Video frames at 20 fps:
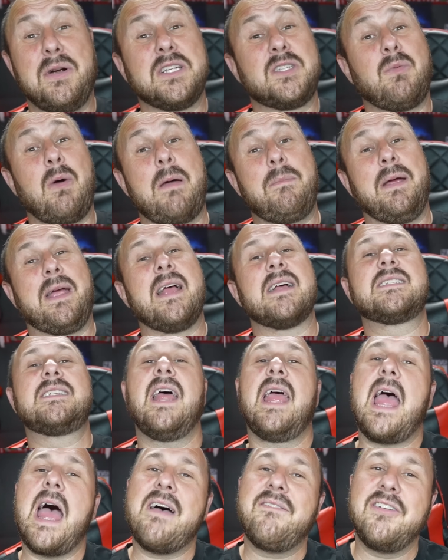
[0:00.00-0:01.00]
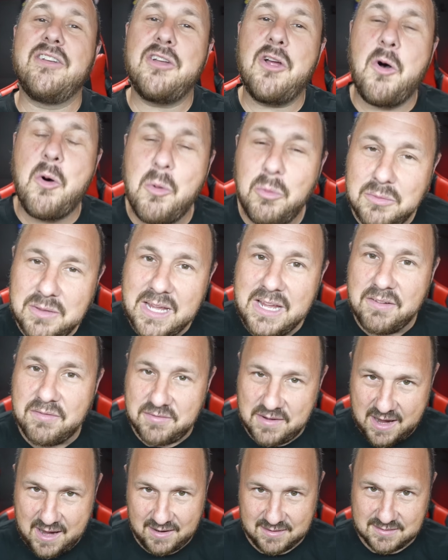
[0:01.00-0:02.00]
is a way because they have an
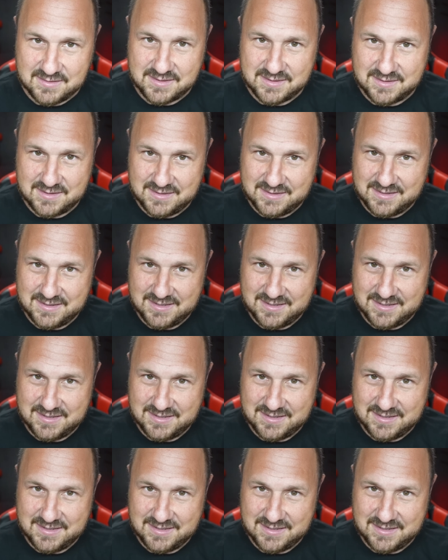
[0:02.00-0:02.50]
OnlyFans.